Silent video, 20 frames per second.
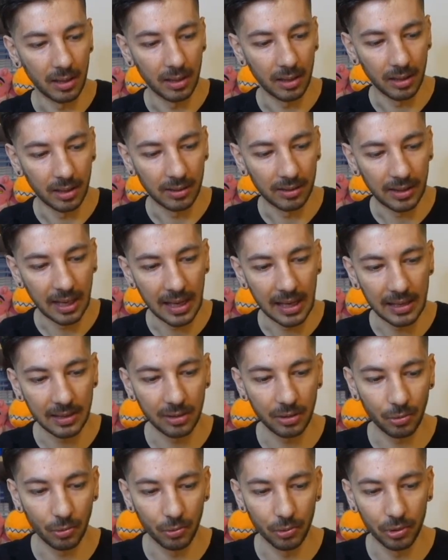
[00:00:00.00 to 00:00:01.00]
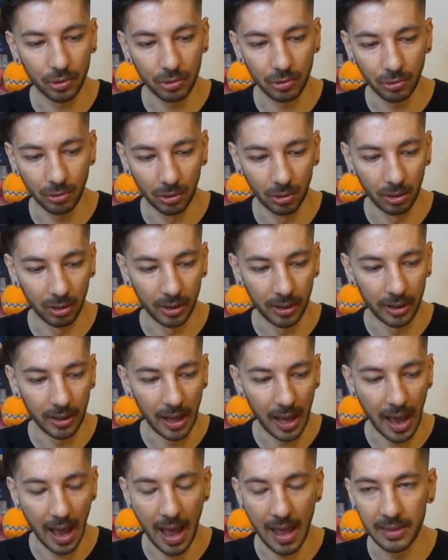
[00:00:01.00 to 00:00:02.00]
tastes so strong
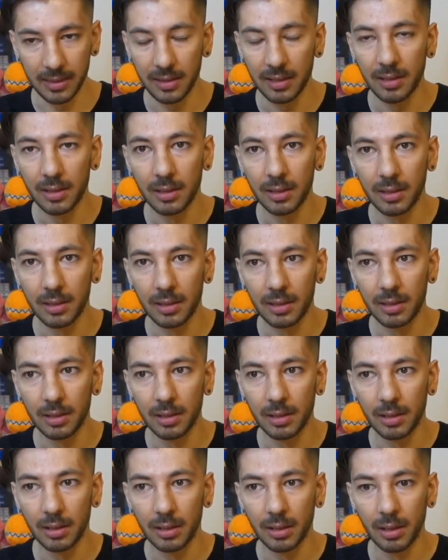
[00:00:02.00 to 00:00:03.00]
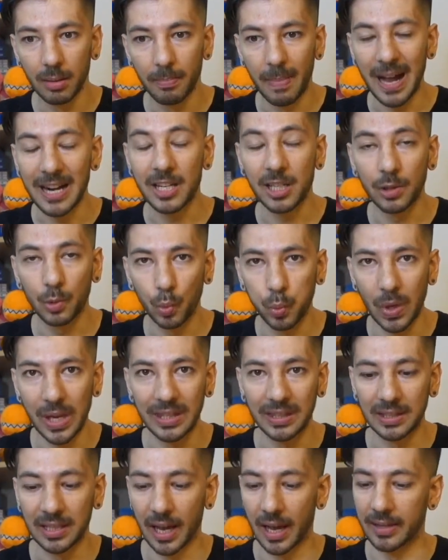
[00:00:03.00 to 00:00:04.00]
and much
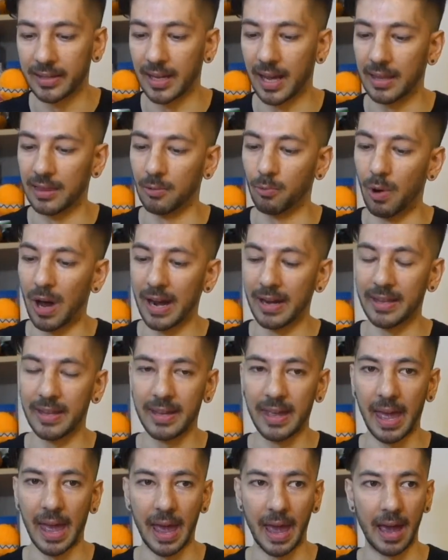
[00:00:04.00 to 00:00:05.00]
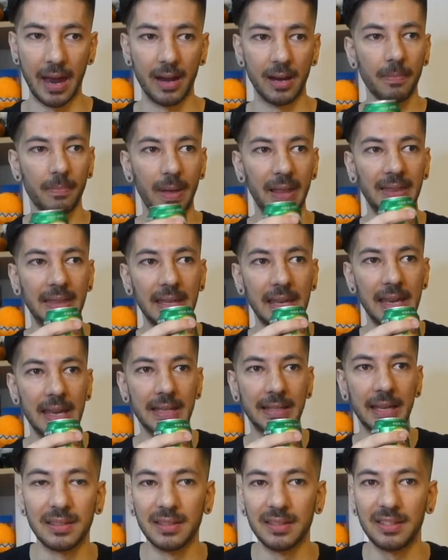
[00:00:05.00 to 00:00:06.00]
sweeter than the one in the can. But
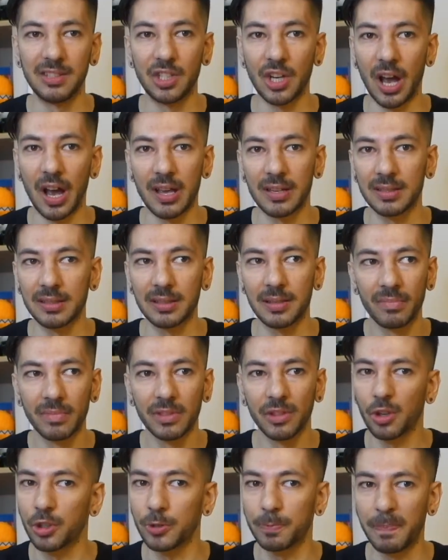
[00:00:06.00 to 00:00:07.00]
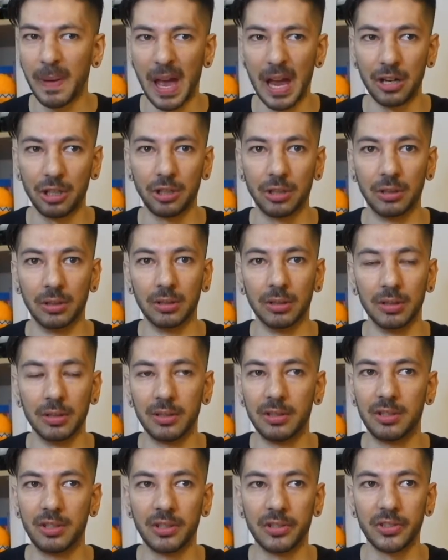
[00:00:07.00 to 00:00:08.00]
this is just not special,
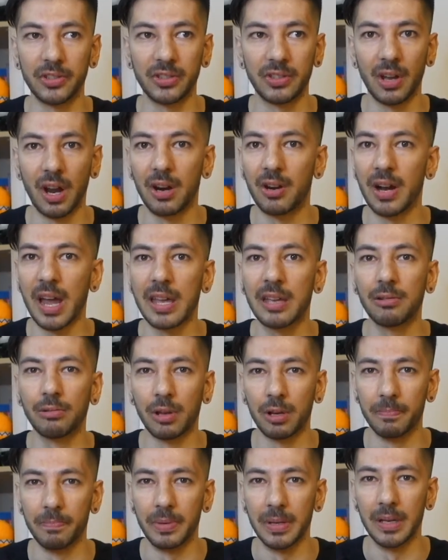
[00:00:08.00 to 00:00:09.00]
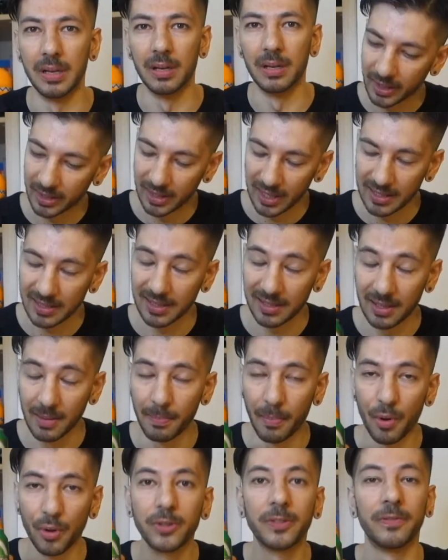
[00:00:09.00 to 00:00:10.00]
it's just a regular beer. This is the
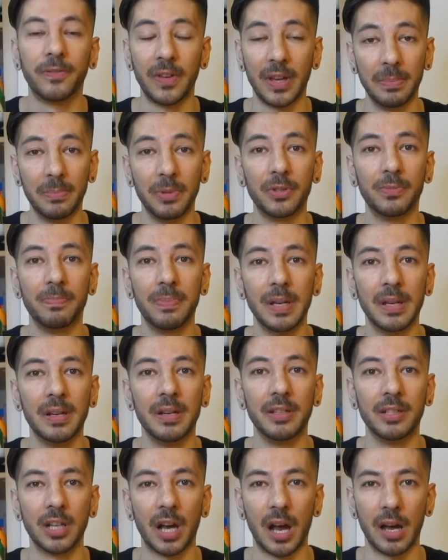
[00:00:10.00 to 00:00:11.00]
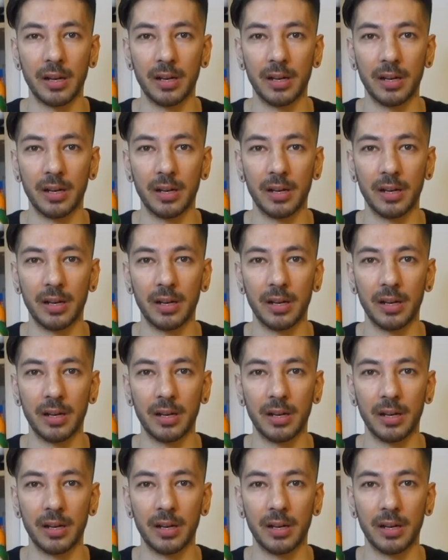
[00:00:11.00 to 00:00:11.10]
most famous beer in China.